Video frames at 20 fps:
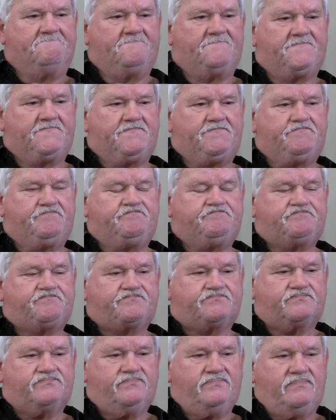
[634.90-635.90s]

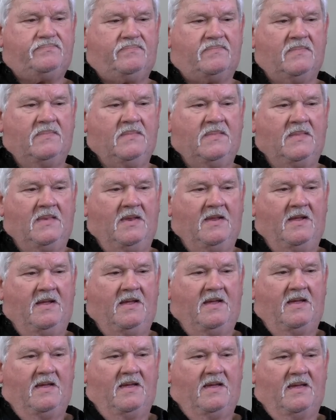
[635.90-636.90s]

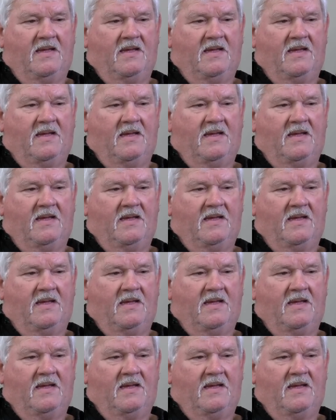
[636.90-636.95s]
Nothing is said.